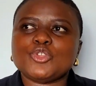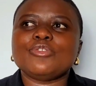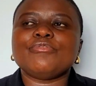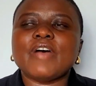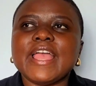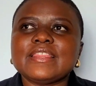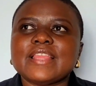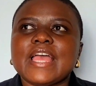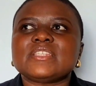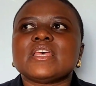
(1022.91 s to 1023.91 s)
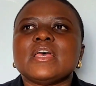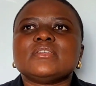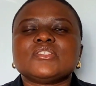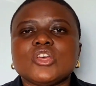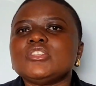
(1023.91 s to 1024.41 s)
You'd find that
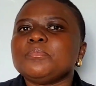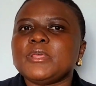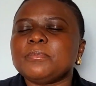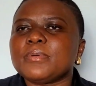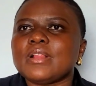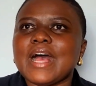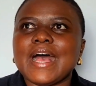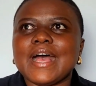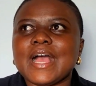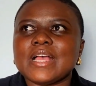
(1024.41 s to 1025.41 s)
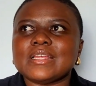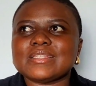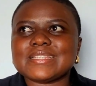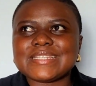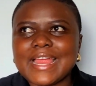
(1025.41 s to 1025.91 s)
certain people are
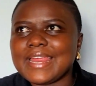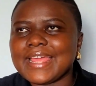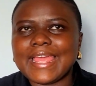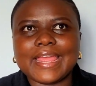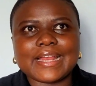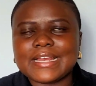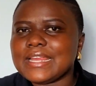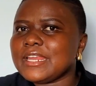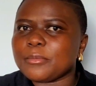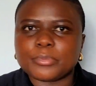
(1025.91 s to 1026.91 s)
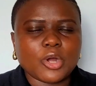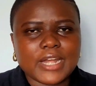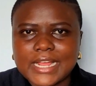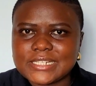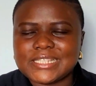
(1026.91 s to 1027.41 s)
selling a cleaning
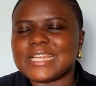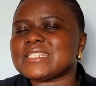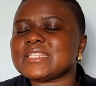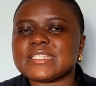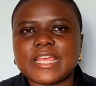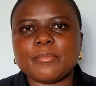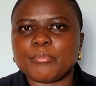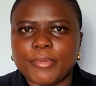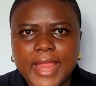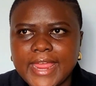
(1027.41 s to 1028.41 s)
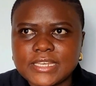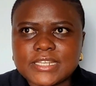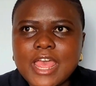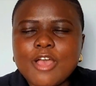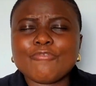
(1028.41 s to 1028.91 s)
product that is the same brand
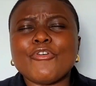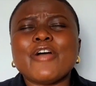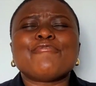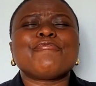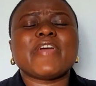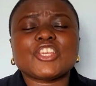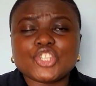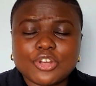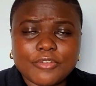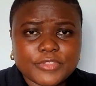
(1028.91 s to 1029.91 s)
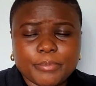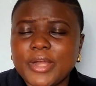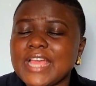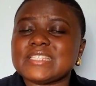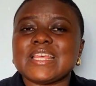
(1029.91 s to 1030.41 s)
for a fraction of the
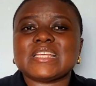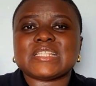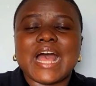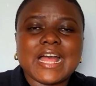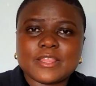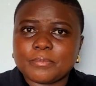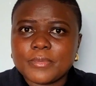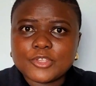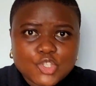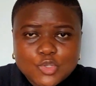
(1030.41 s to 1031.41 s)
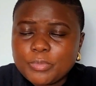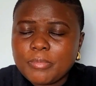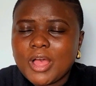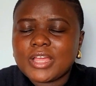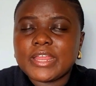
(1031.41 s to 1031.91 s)
price as the other
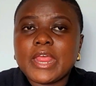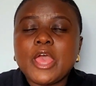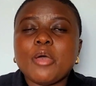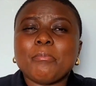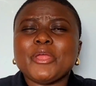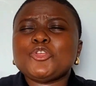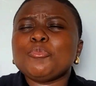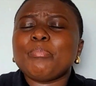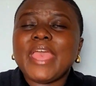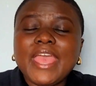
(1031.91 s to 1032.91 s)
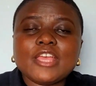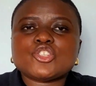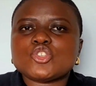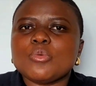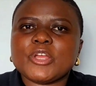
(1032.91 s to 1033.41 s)
supermarket, but you're paying
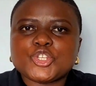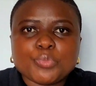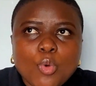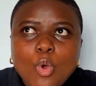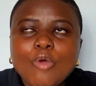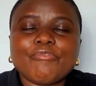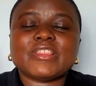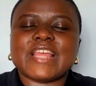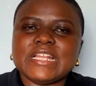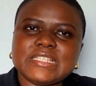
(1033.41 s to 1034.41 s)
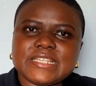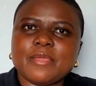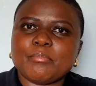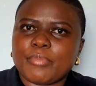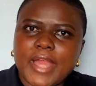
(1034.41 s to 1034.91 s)
so much more for that
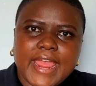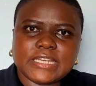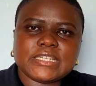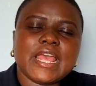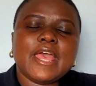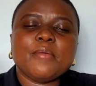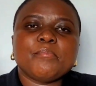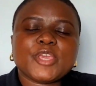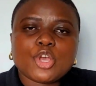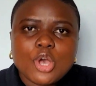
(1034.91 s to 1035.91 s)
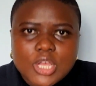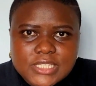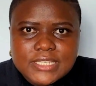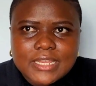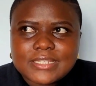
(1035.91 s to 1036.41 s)
same brand
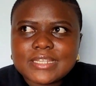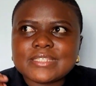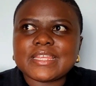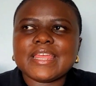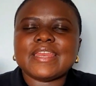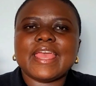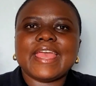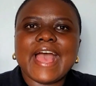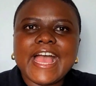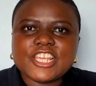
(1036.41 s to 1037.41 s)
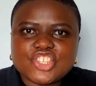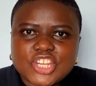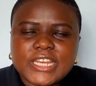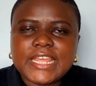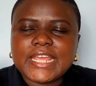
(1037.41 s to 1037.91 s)
because it is in a
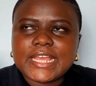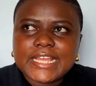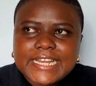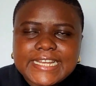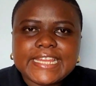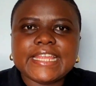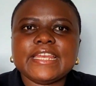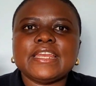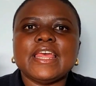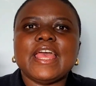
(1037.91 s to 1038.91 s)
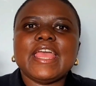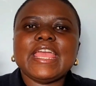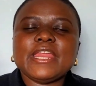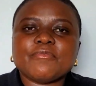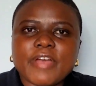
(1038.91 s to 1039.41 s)
hygienic, clean
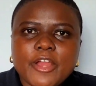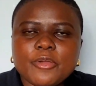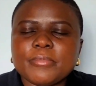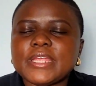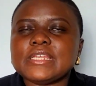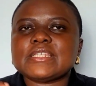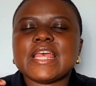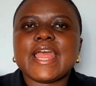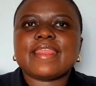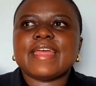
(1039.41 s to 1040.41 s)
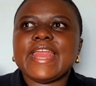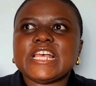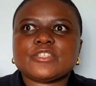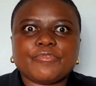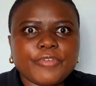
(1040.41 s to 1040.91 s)
environment that
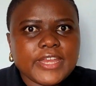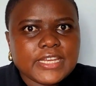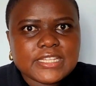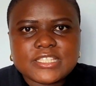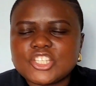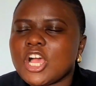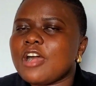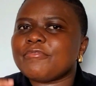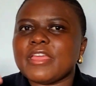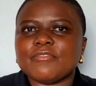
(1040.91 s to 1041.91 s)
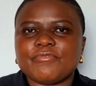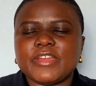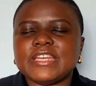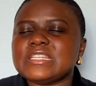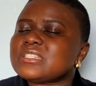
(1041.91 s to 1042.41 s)
has friendly staff and
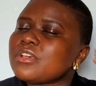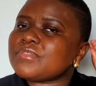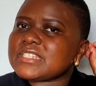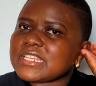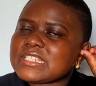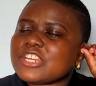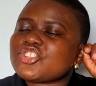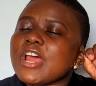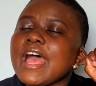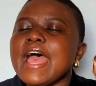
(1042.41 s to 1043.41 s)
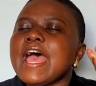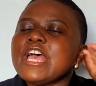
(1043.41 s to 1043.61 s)
friendly service, etc.